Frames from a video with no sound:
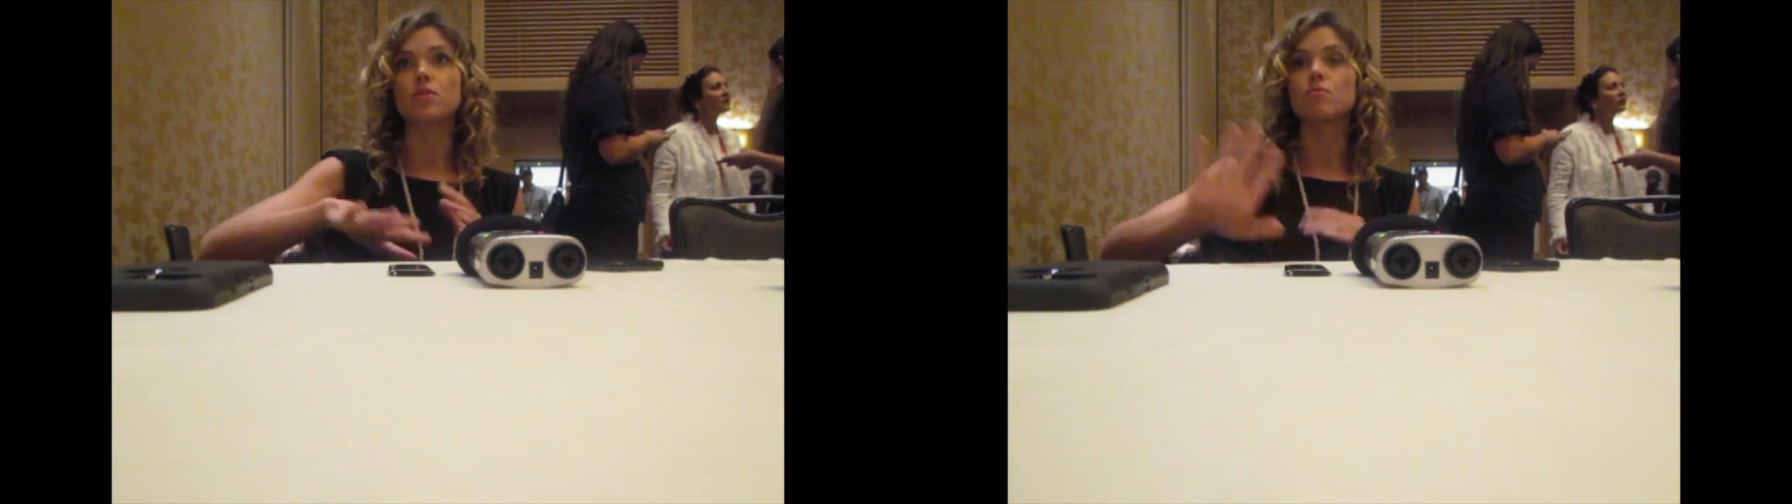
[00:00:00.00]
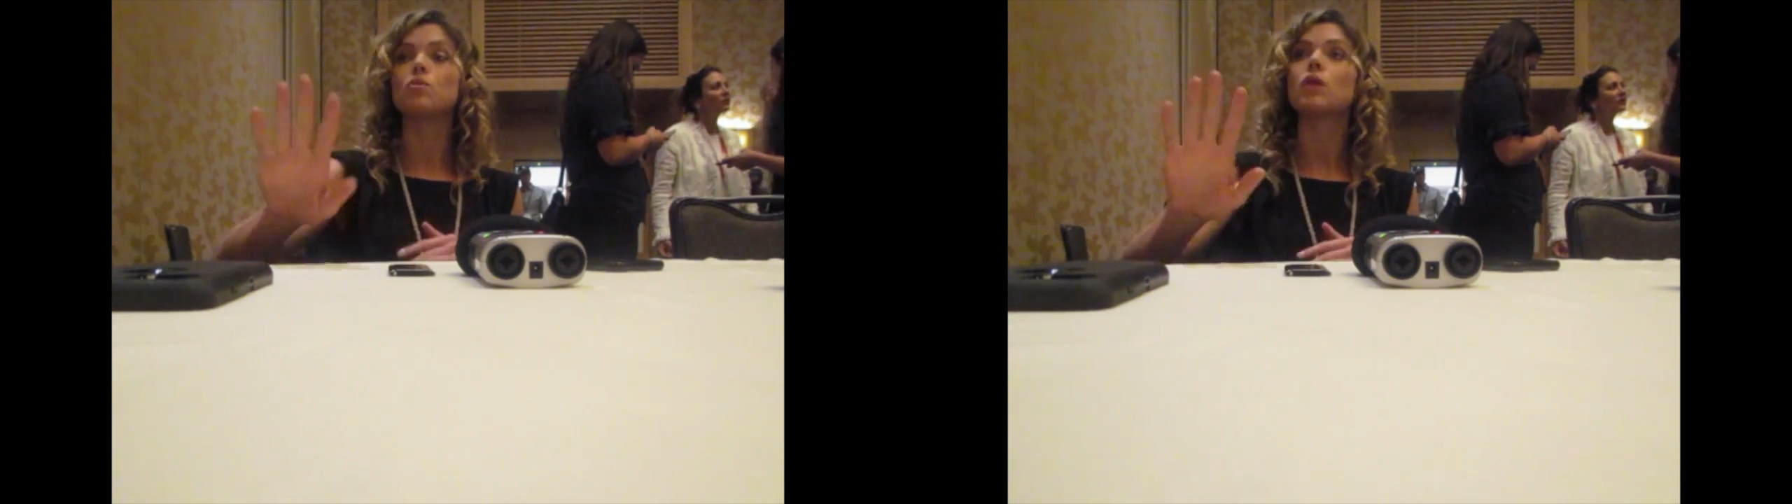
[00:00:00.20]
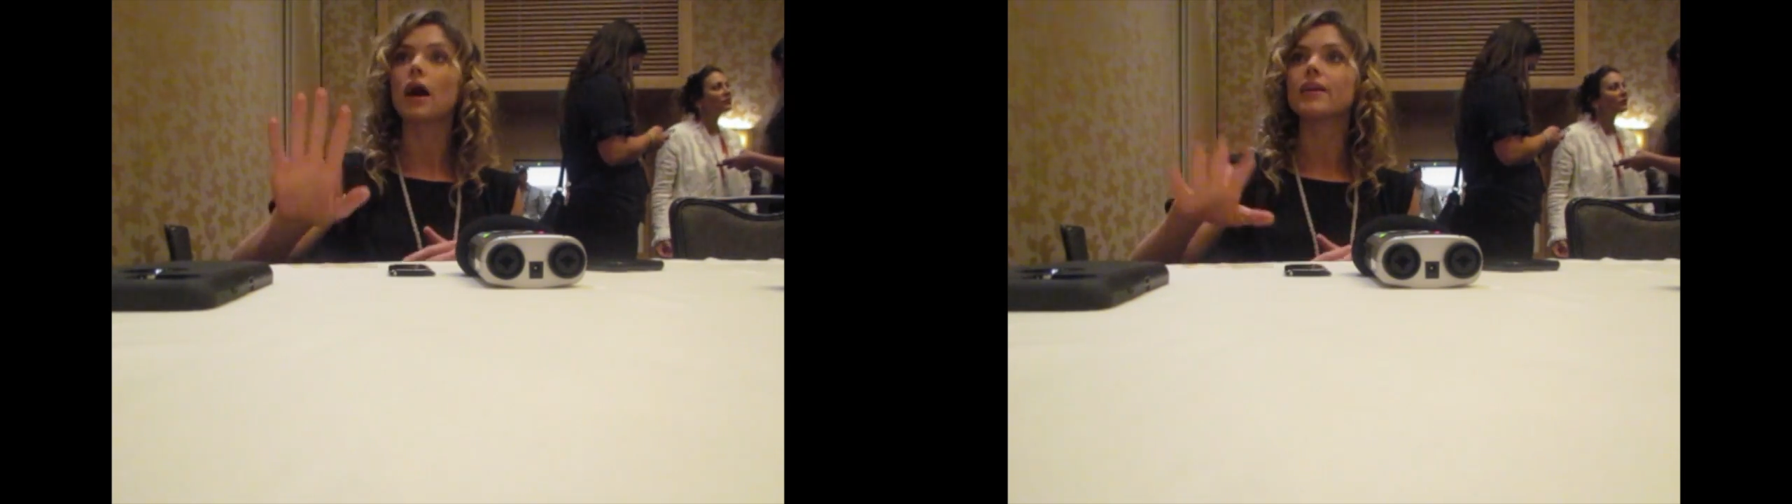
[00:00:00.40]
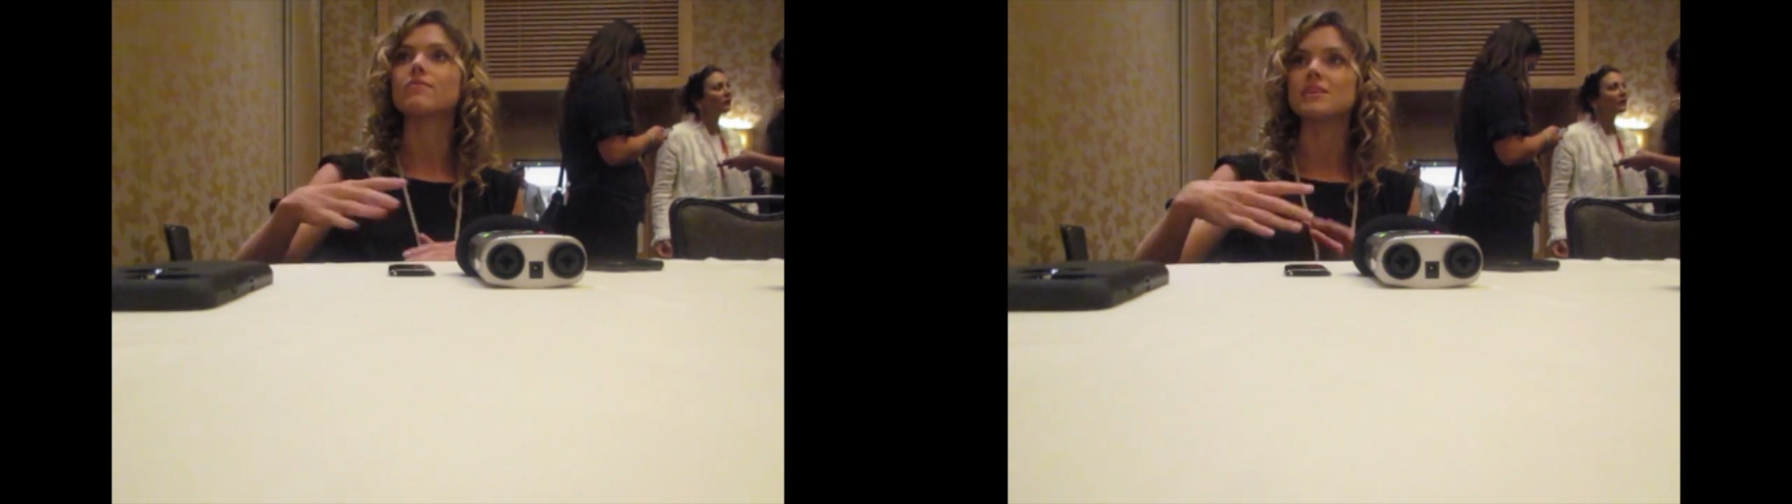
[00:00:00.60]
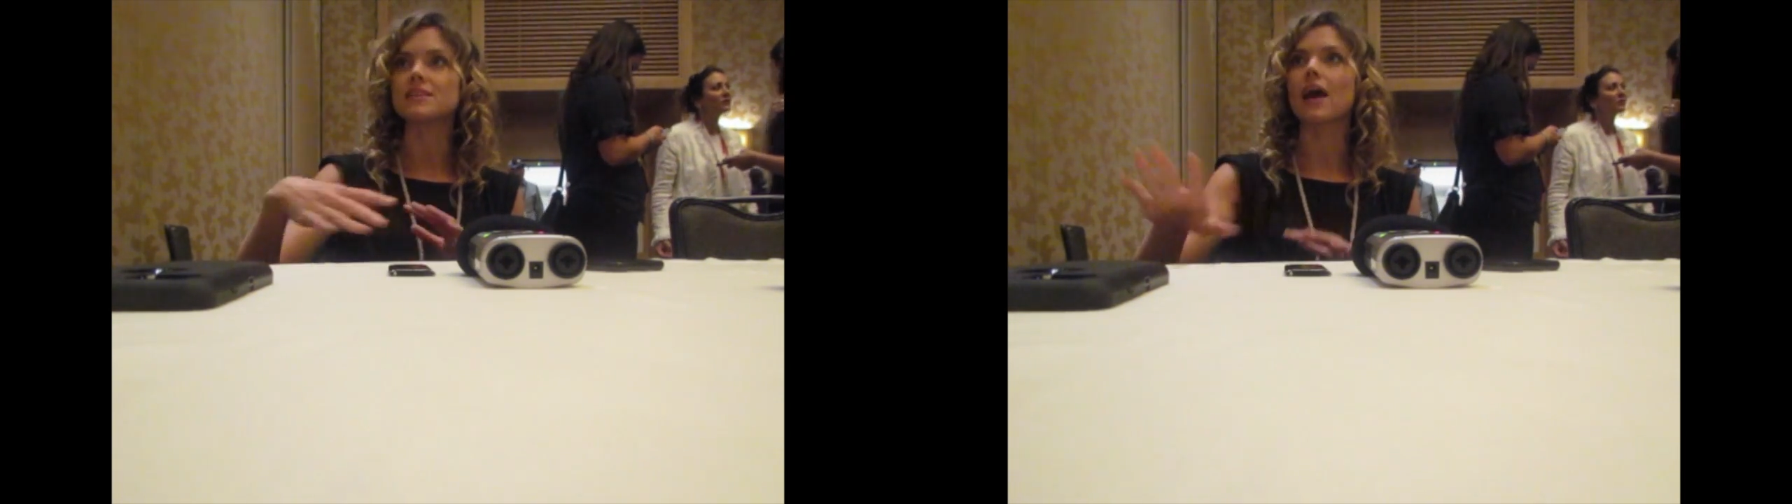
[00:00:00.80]
through line
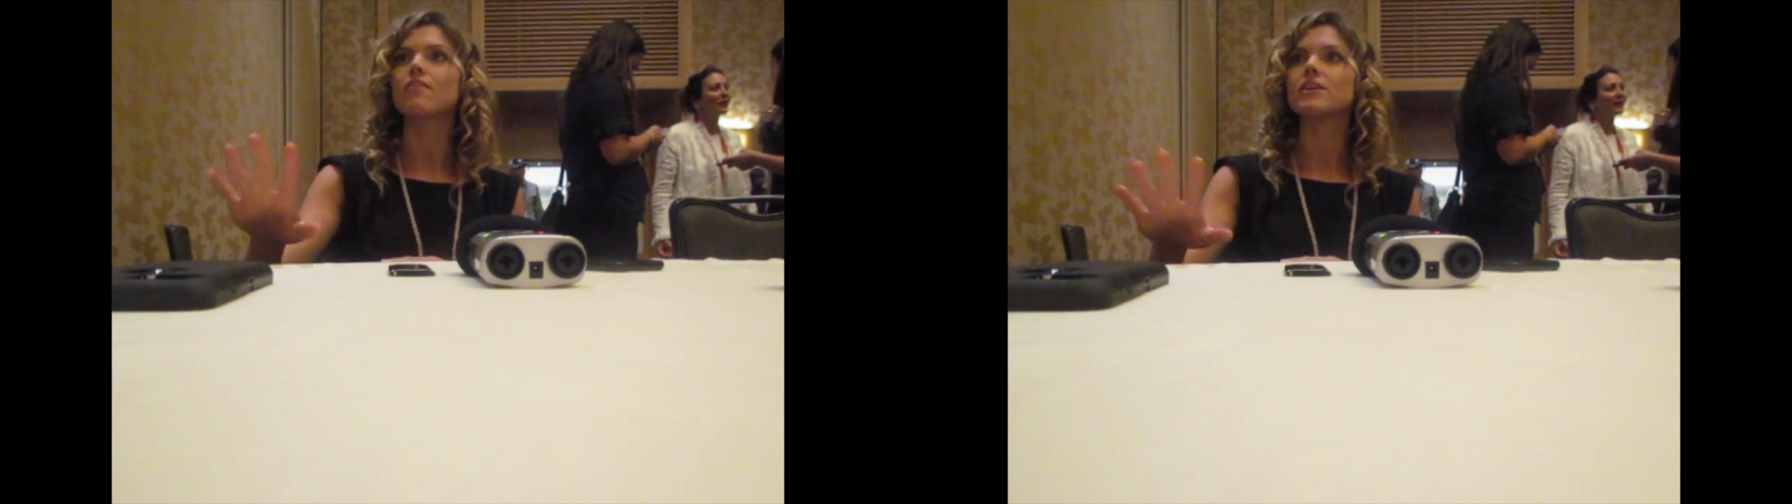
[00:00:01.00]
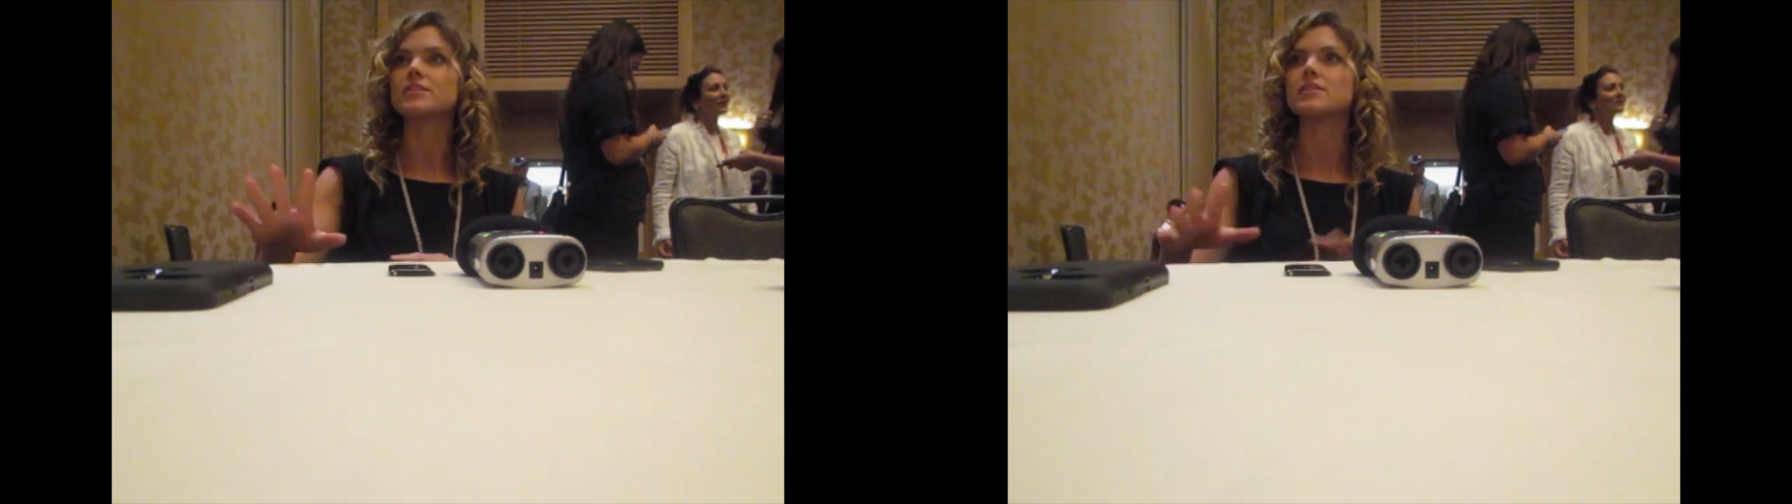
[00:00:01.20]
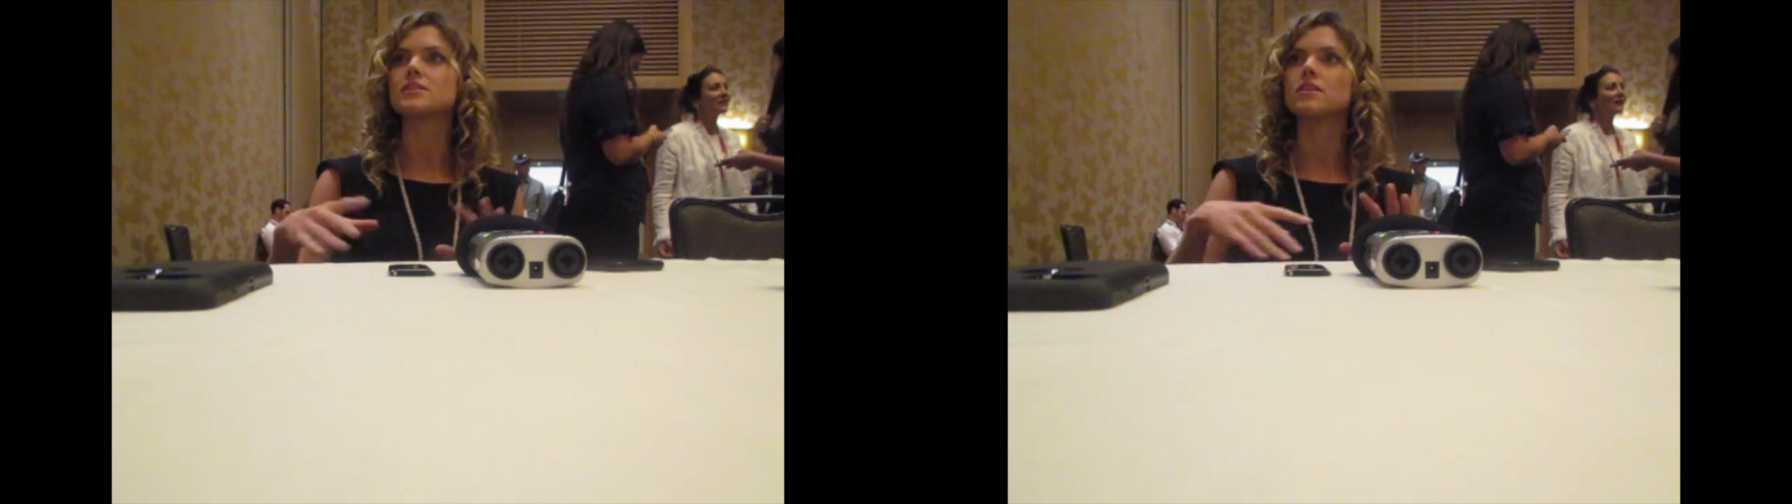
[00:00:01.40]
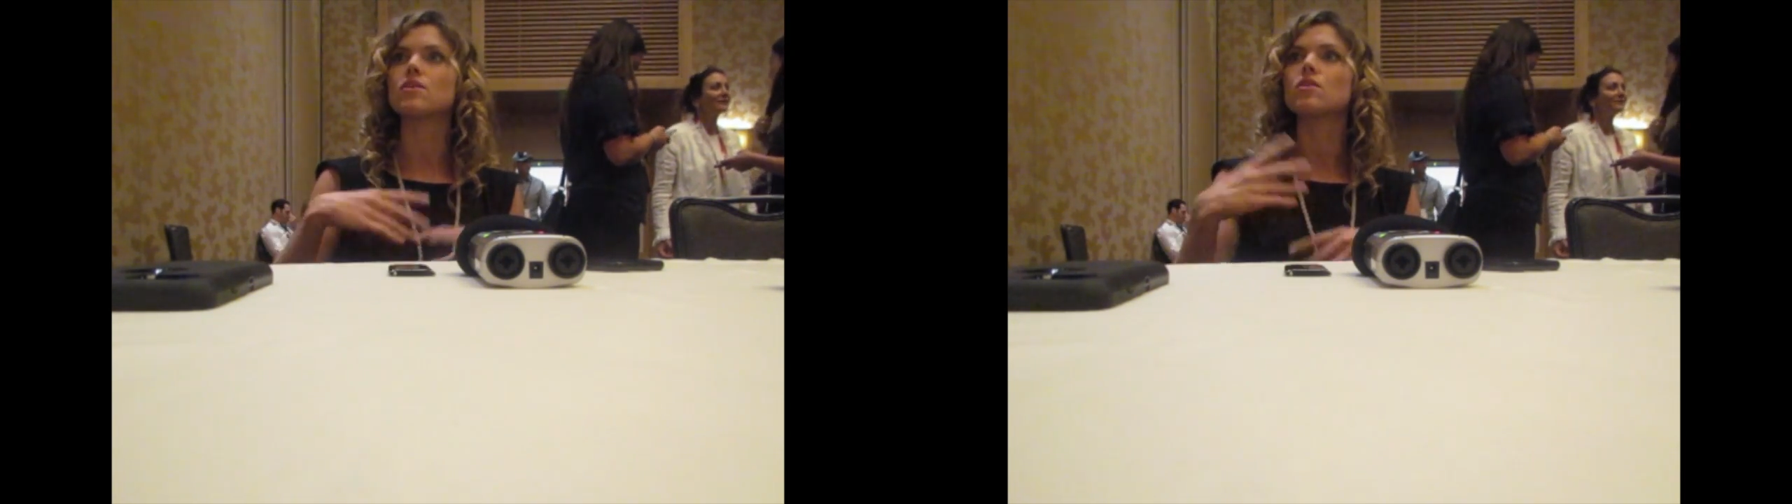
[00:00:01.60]
of these characters, and